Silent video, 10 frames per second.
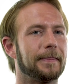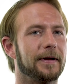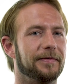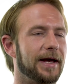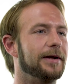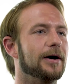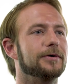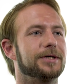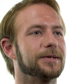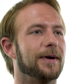They know
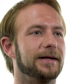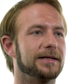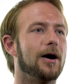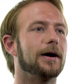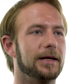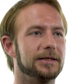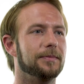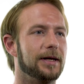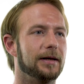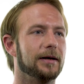just by talking to
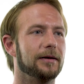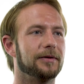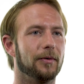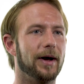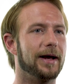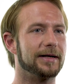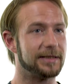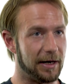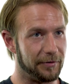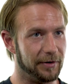me, the way I
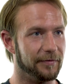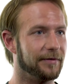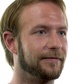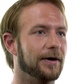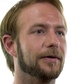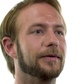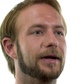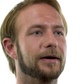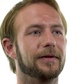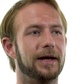sound over the phone, you
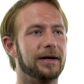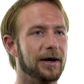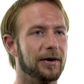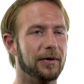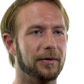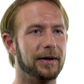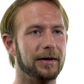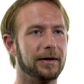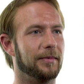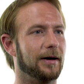know, they know
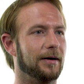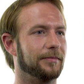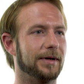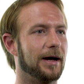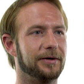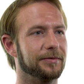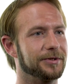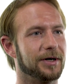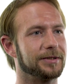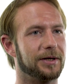I'm not doing
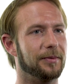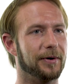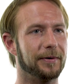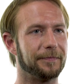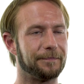drugs anymore.